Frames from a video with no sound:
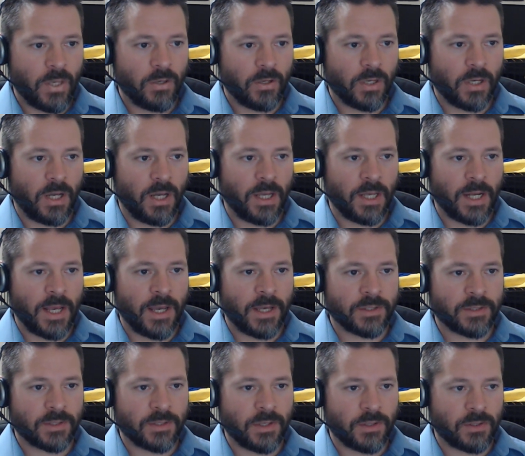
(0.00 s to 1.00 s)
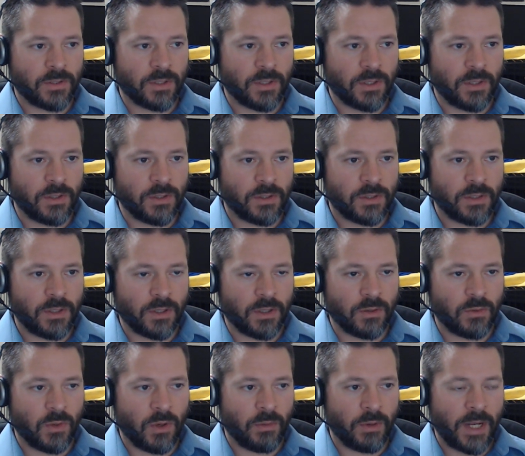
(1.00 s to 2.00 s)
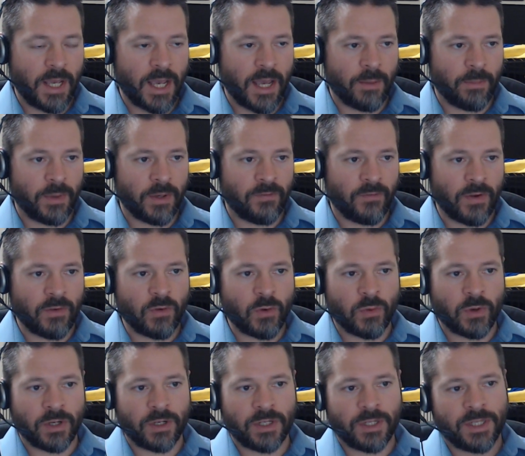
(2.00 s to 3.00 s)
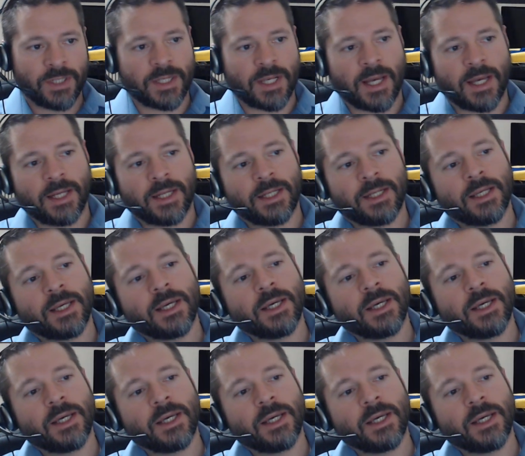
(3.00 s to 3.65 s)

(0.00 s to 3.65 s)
Kant asks us to consider what would happen if everyone decided